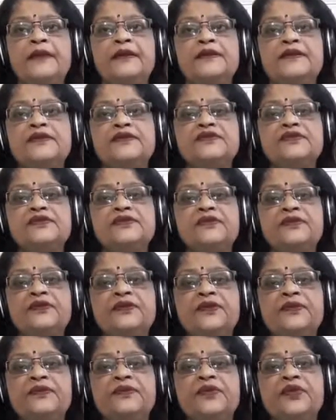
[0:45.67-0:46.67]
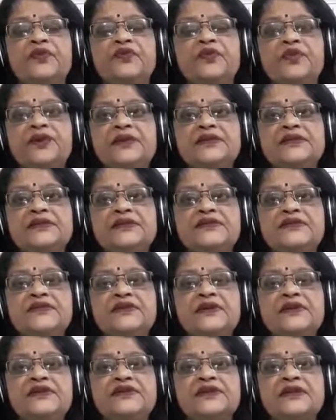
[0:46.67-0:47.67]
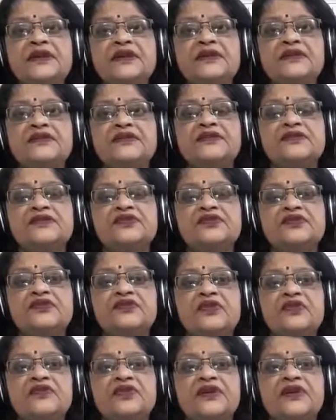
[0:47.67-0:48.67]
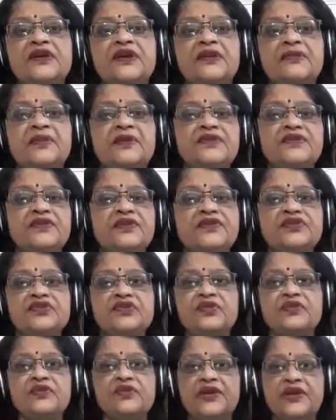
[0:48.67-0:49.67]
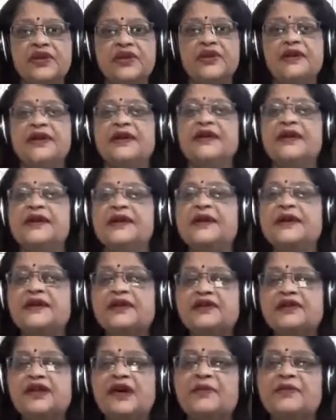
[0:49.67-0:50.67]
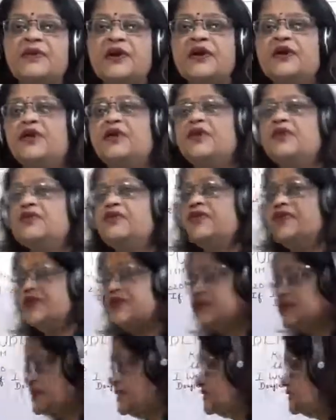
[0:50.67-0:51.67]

So, what is the first characteristic of a drama? First of all, a drama always is